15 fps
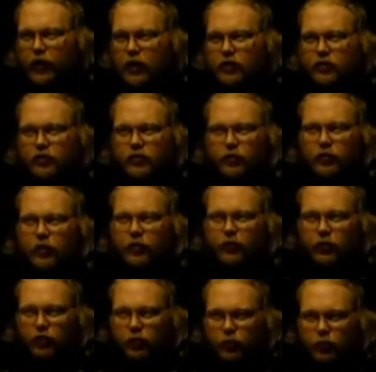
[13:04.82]
conscience, or whatever
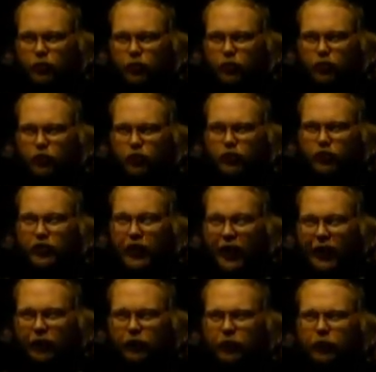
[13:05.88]
term you want to use, the
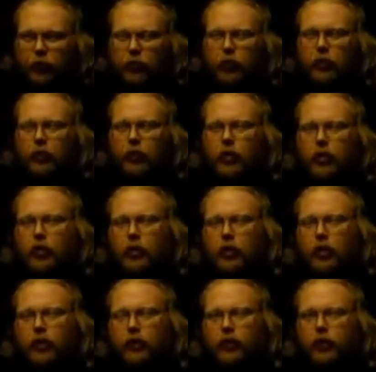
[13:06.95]
aether,
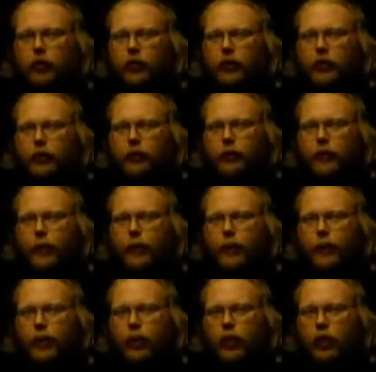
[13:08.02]
if you will.
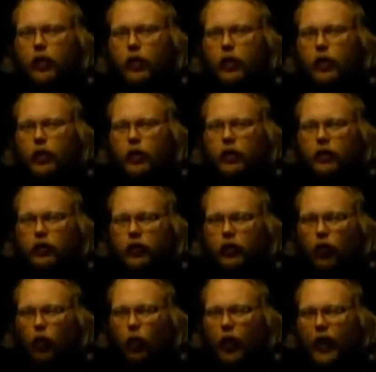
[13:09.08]

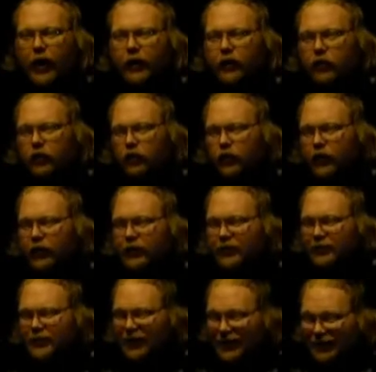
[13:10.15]
Then the way that it's
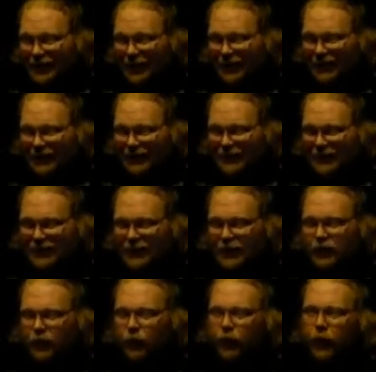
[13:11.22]
done like
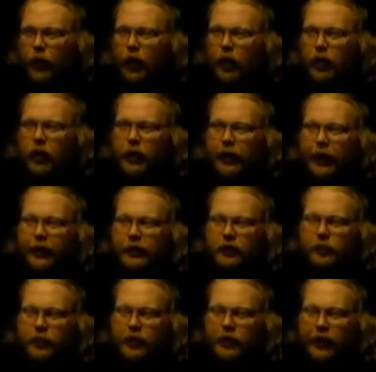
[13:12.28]
this is
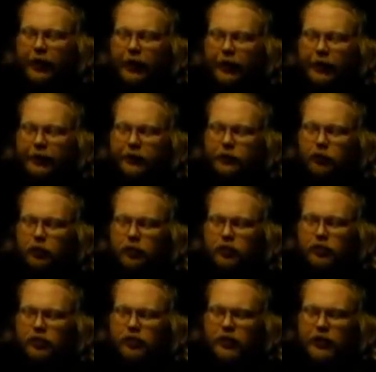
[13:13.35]
because when
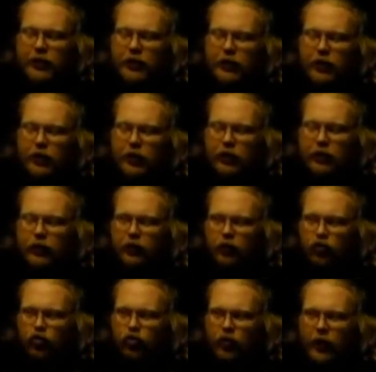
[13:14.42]
you see the
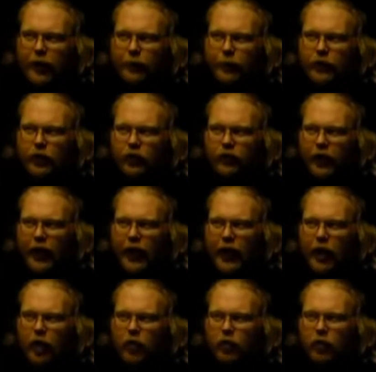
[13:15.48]
entrapment of
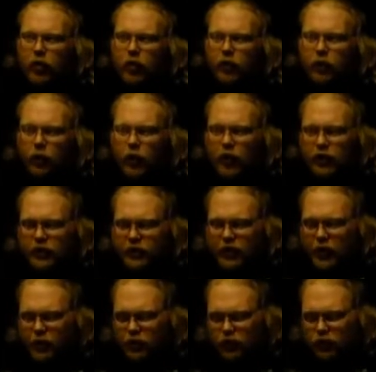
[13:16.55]
how the
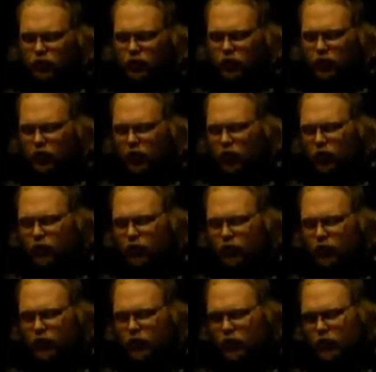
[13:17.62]
watchtowers work
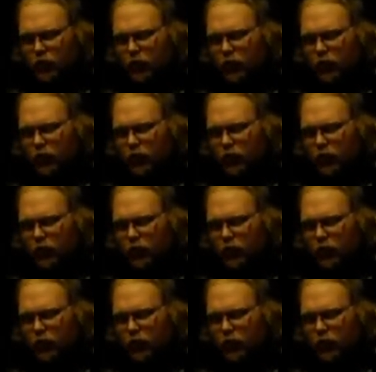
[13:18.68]
over